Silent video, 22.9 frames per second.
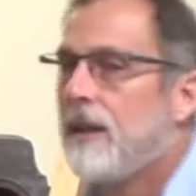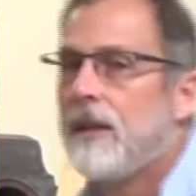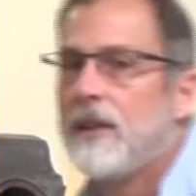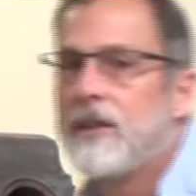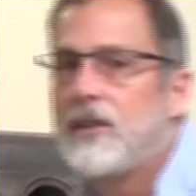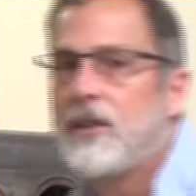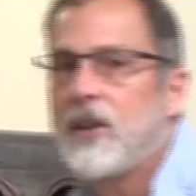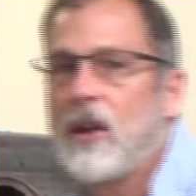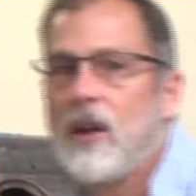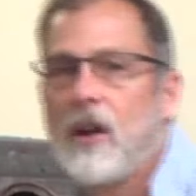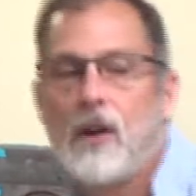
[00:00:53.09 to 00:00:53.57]

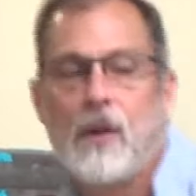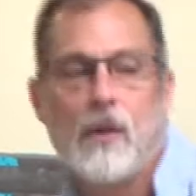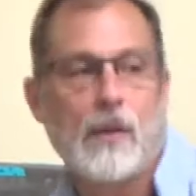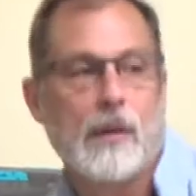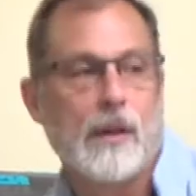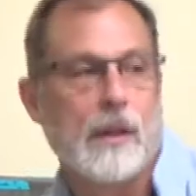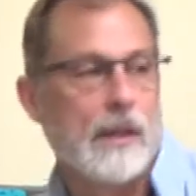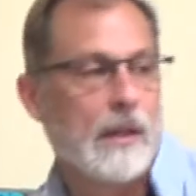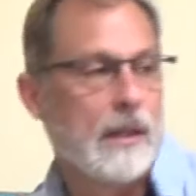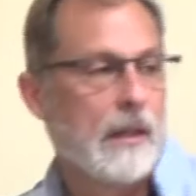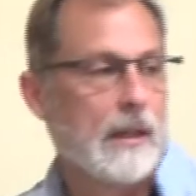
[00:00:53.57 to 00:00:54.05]
So
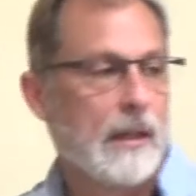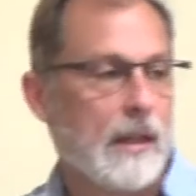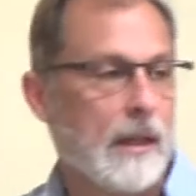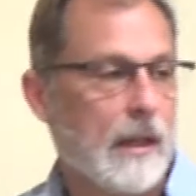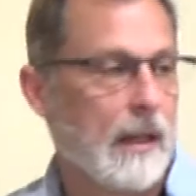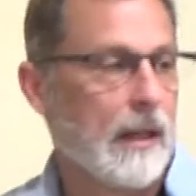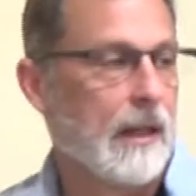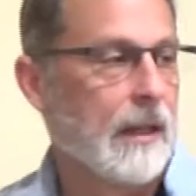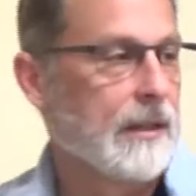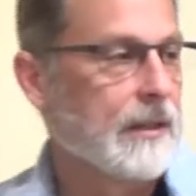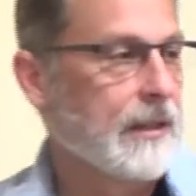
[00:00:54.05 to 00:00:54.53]

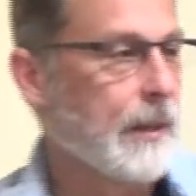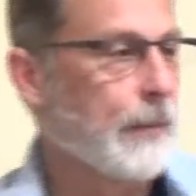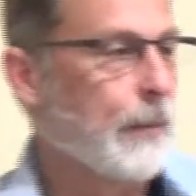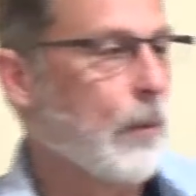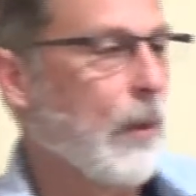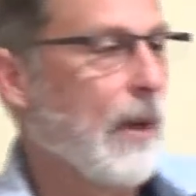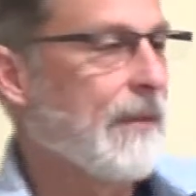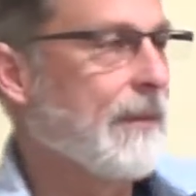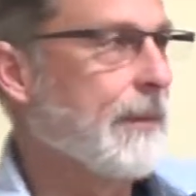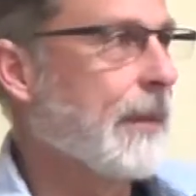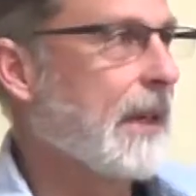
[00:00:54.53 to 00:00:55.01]
step
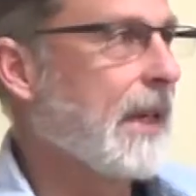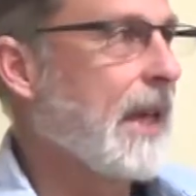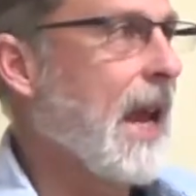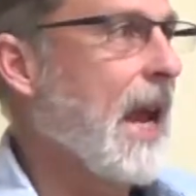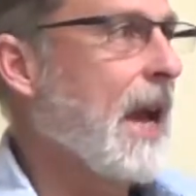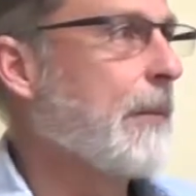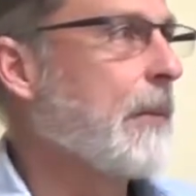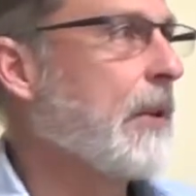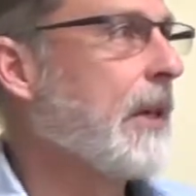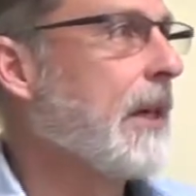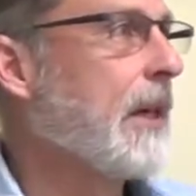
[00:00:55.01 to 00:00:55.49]
away from the
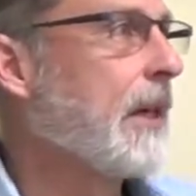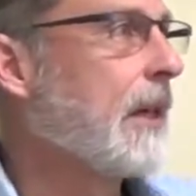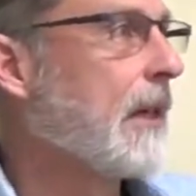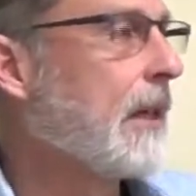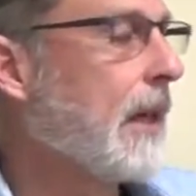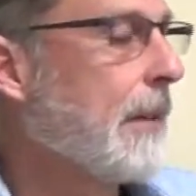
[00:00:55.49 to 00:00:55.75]
camera here.